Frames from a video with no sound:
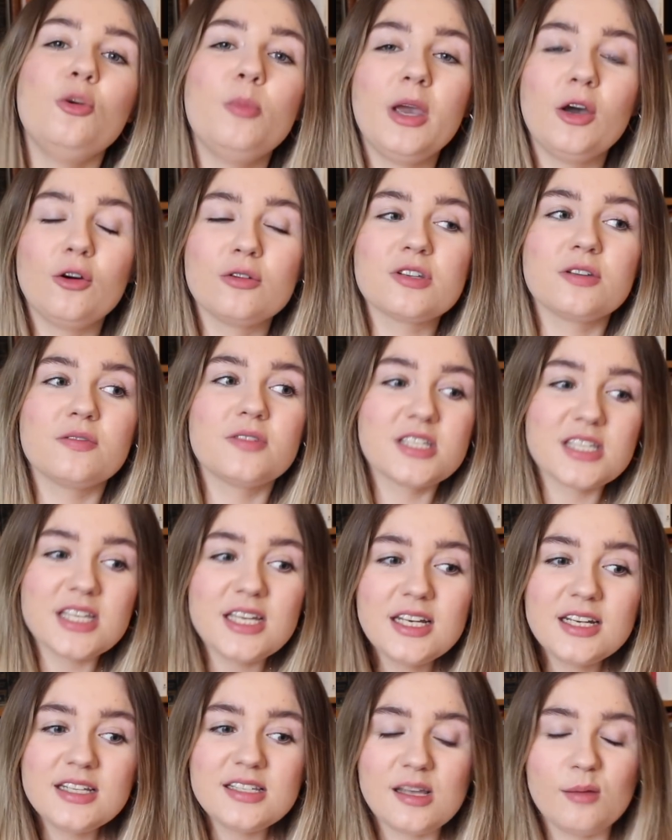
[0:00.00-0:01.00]
you may also have
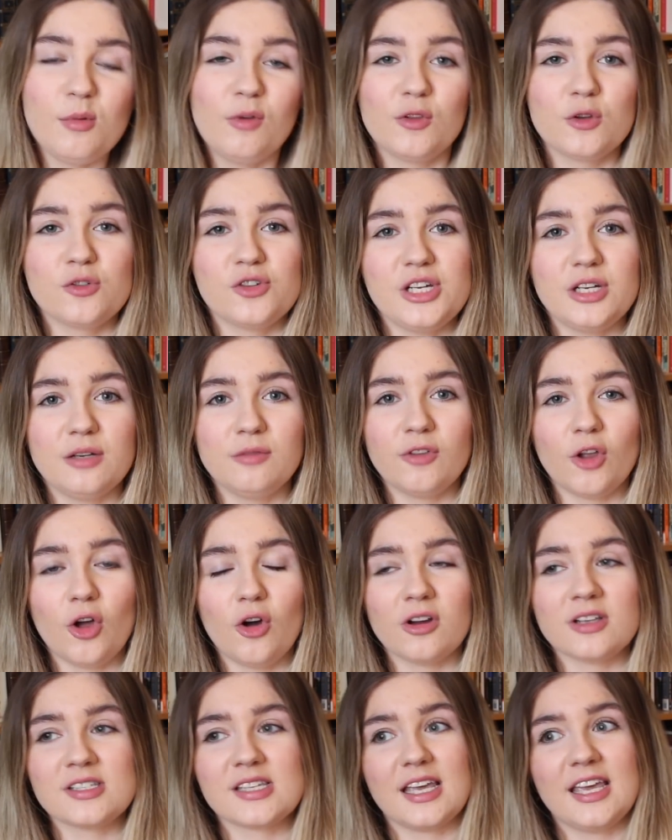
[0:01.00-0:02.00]
seen in some of those reading
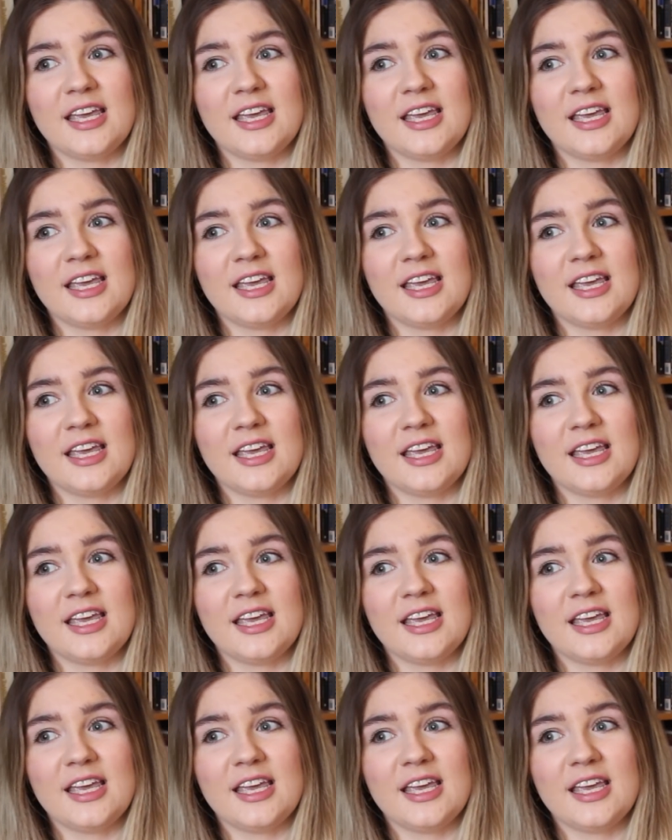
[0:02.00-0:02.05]
vlogs